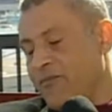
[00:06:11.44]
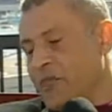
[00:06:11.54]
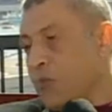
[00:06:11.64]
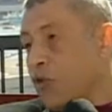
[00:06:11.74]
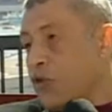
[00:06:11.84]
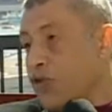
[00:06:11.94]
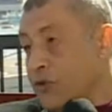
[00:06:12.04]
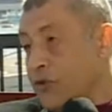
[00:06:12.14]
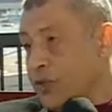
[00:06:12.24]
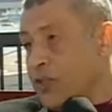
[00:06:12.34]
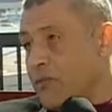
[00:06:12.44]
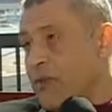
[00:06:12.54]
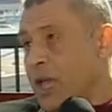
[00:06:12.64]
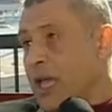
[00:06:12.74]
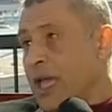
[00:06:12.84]
sports tourism,
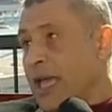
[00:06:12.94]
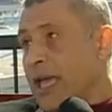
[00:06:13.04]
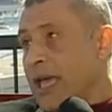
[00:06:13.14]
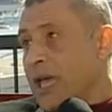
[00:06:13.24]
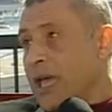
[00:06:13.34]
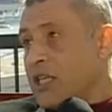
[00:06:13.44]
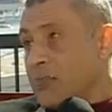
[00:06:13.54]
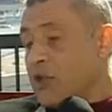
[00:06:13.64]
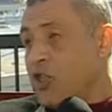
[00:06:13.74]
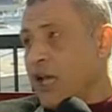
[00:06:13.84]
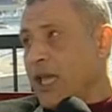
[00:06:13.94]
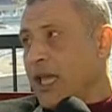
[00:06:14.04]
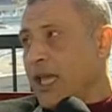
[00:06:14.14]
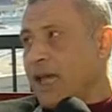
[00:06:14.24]
especially,